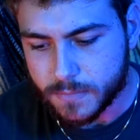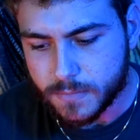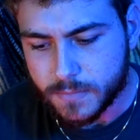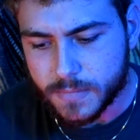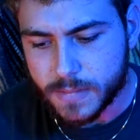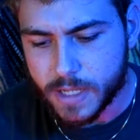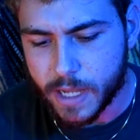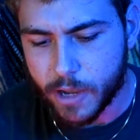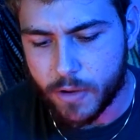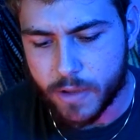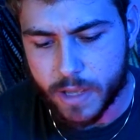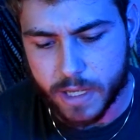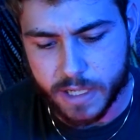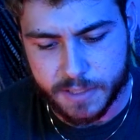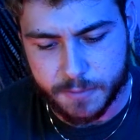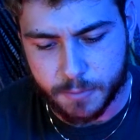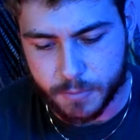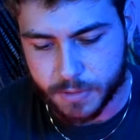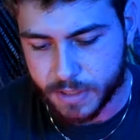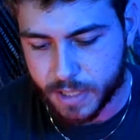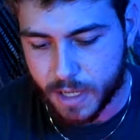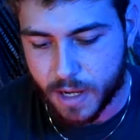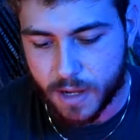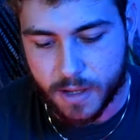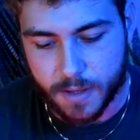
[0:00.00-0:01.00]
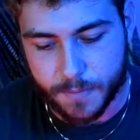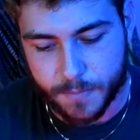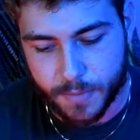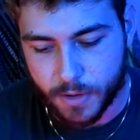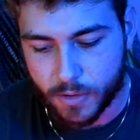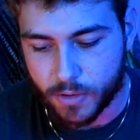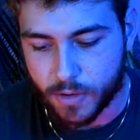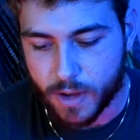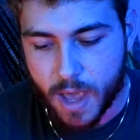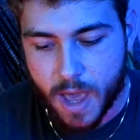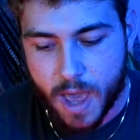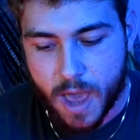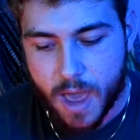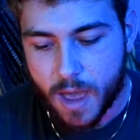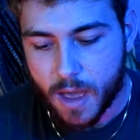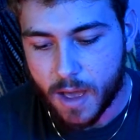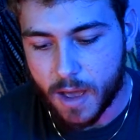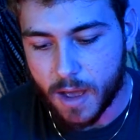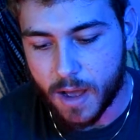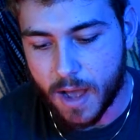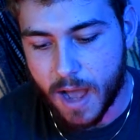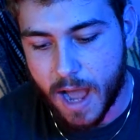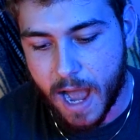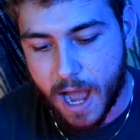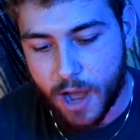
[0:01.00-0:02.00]
now I guess we'll talk about
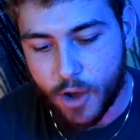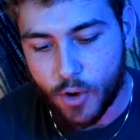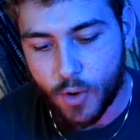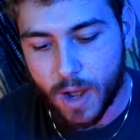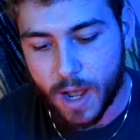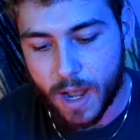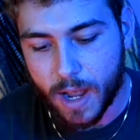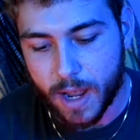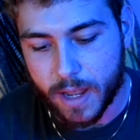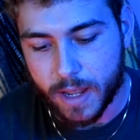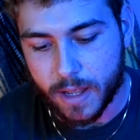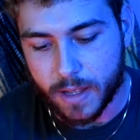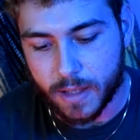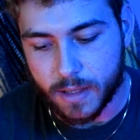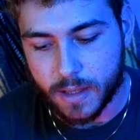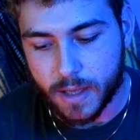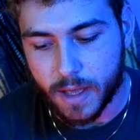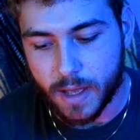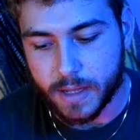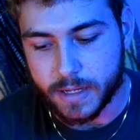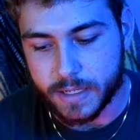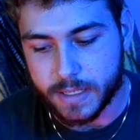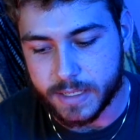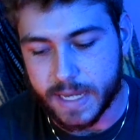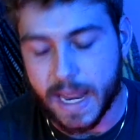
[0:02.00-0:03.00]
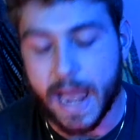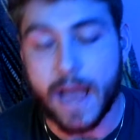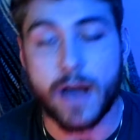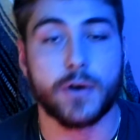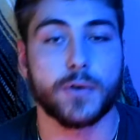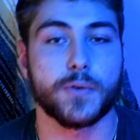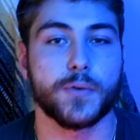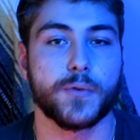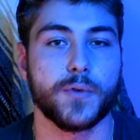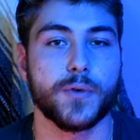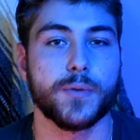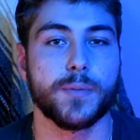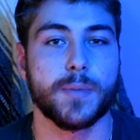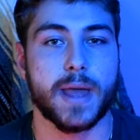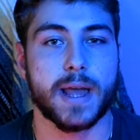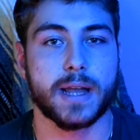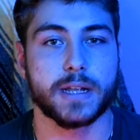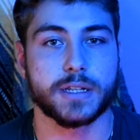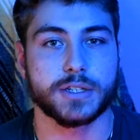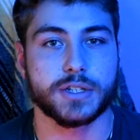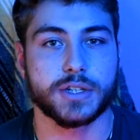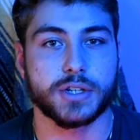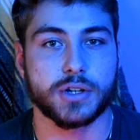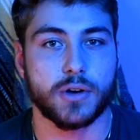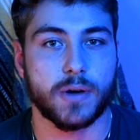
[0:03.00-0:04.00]
how I got down from
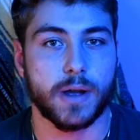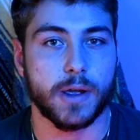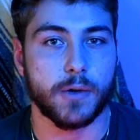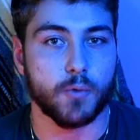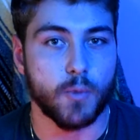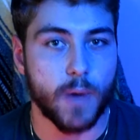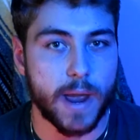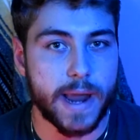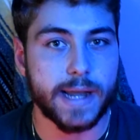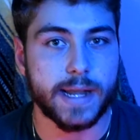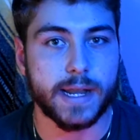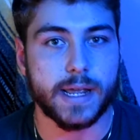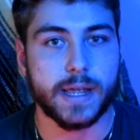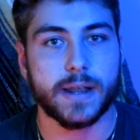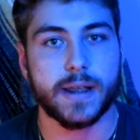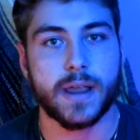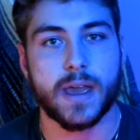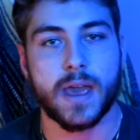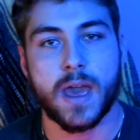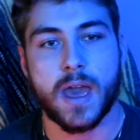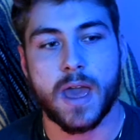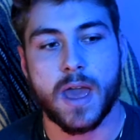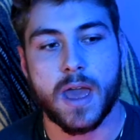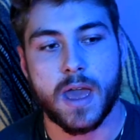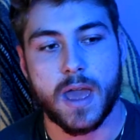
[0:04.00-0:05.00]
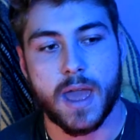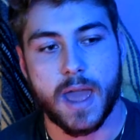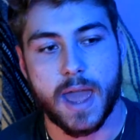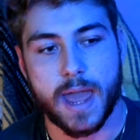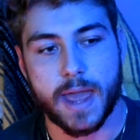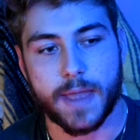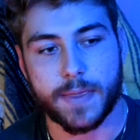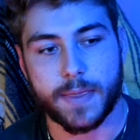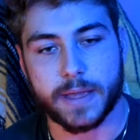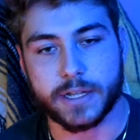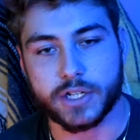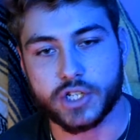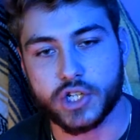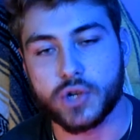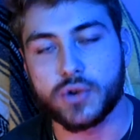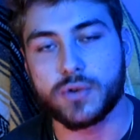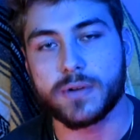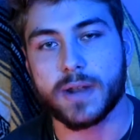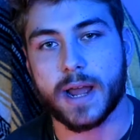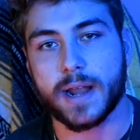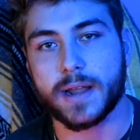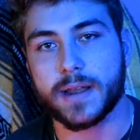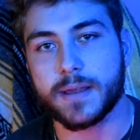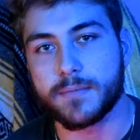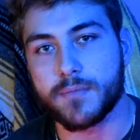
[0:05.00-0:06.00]
that. So I weighed in at that
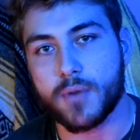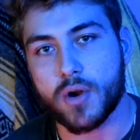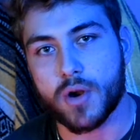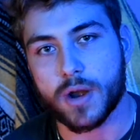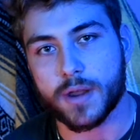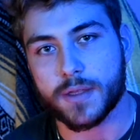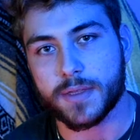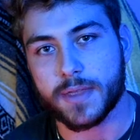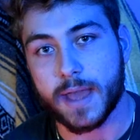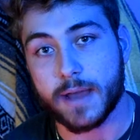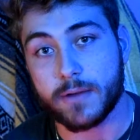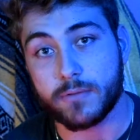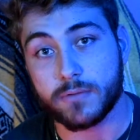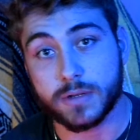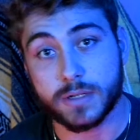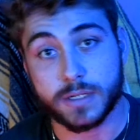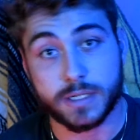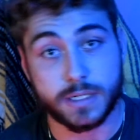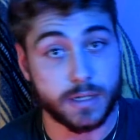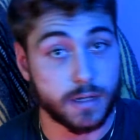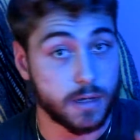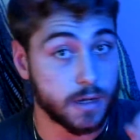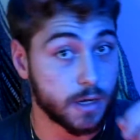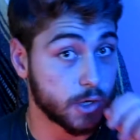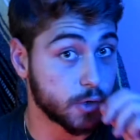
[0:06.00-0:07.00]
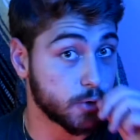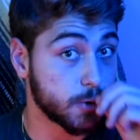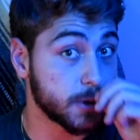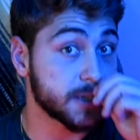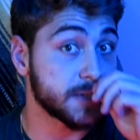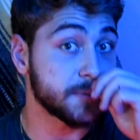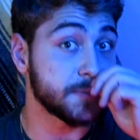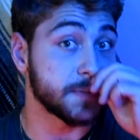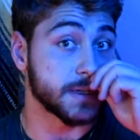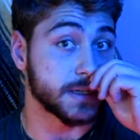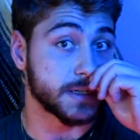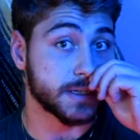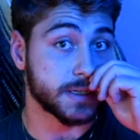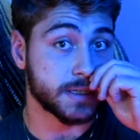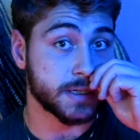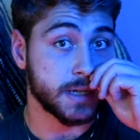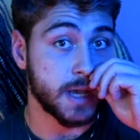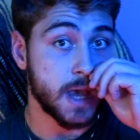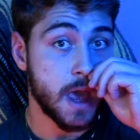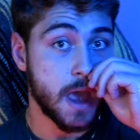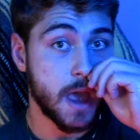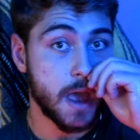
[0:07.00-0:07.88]
290 mark. That was Christmas.